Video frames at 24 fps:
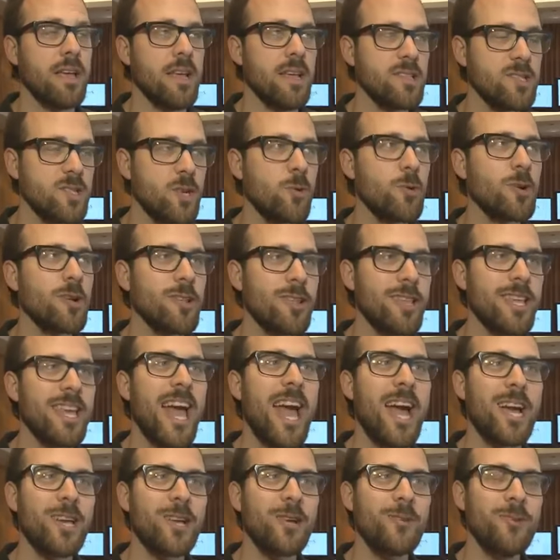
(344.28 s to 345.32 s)
historically
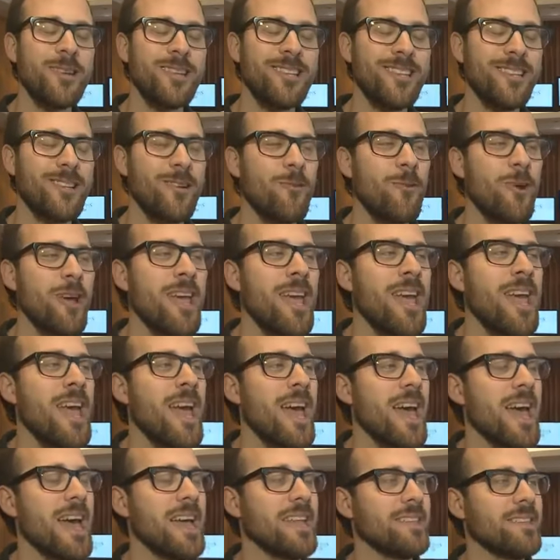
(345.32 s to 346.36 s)
accurate in a way.
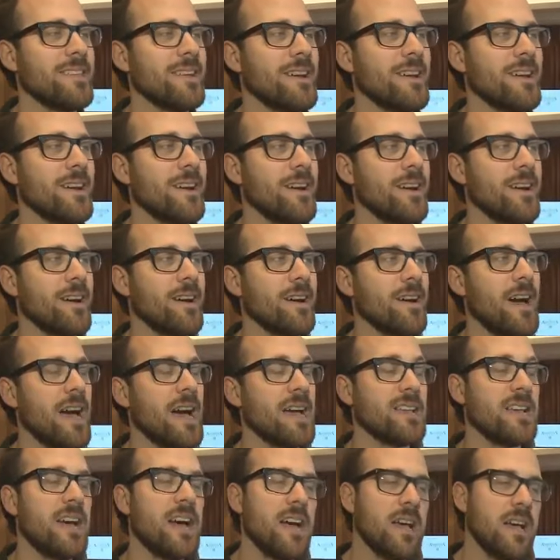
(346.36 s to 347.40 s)
And
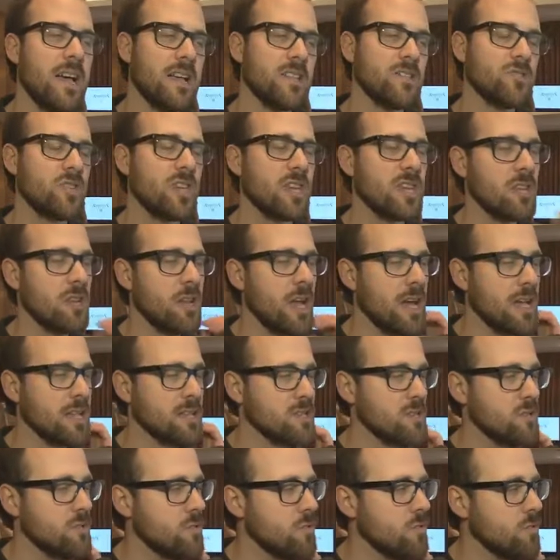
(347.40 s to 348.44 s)

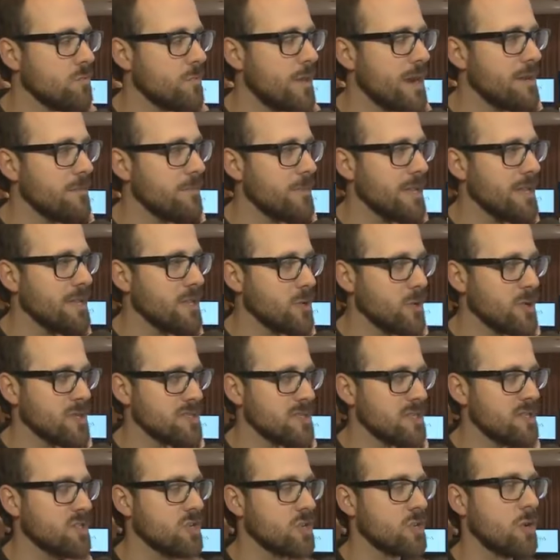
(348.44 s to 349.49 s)
as you might be
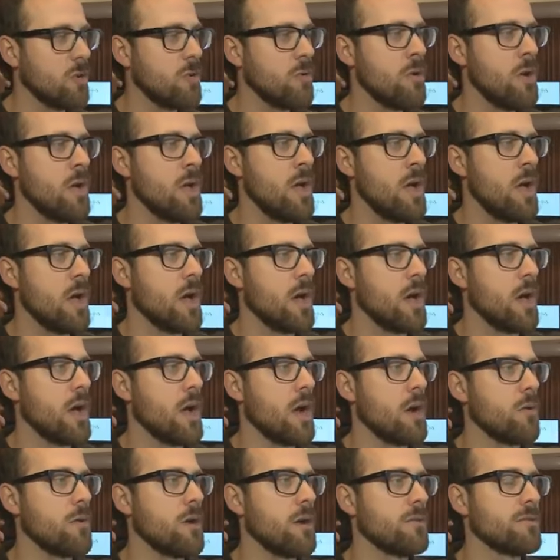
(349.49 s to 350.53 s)
interested to know,
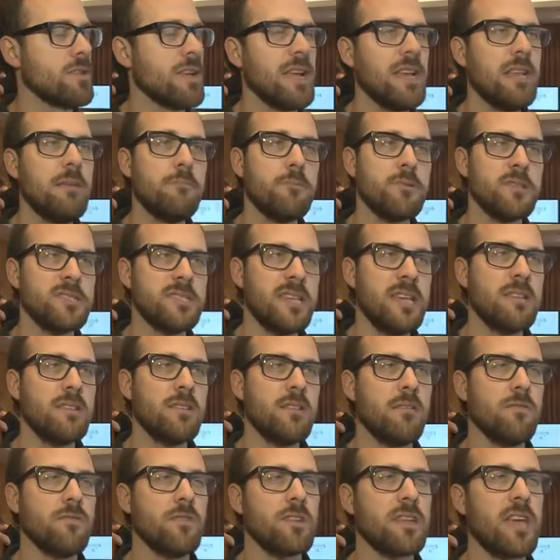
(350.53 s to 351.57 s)
around
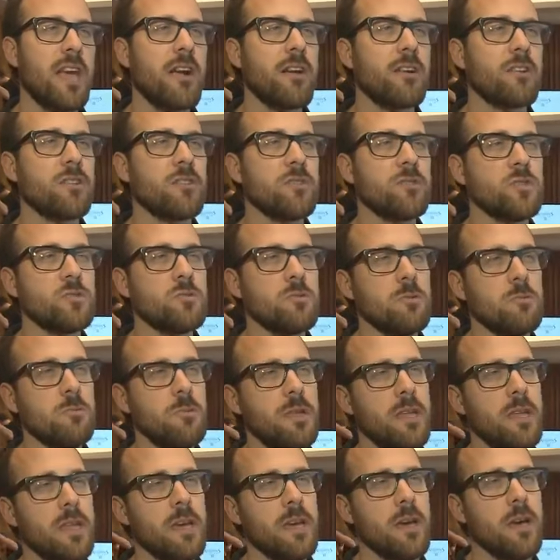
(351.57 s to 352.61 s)
80% of the characters will
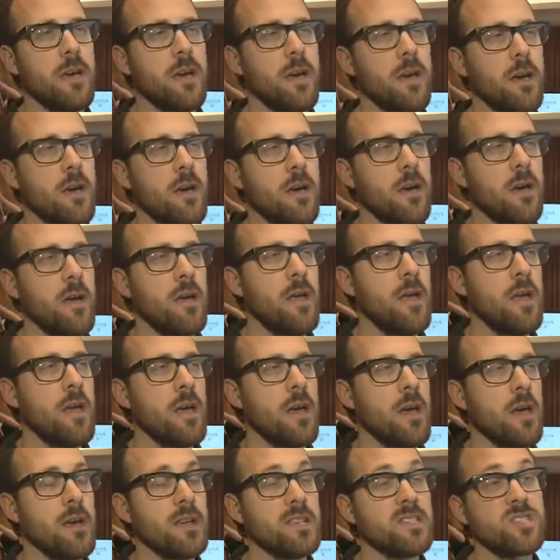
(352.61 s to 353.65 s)
be
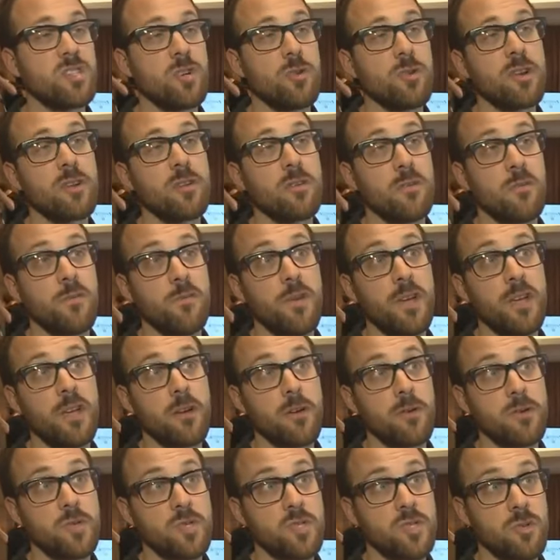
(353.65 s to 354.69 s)
historical
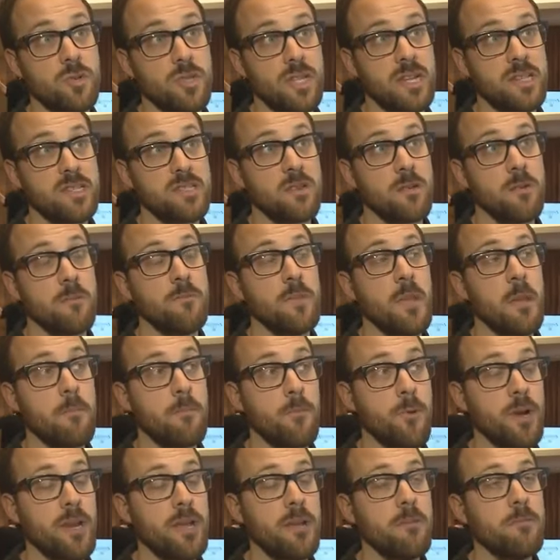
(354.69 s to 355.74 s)
figures. So that's a
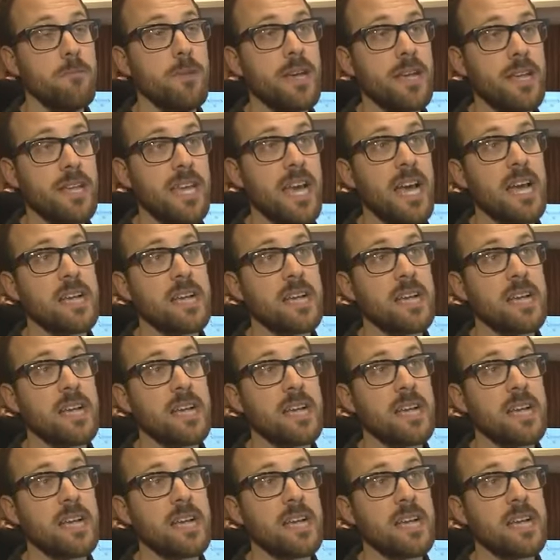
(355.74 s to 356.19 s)
pretty big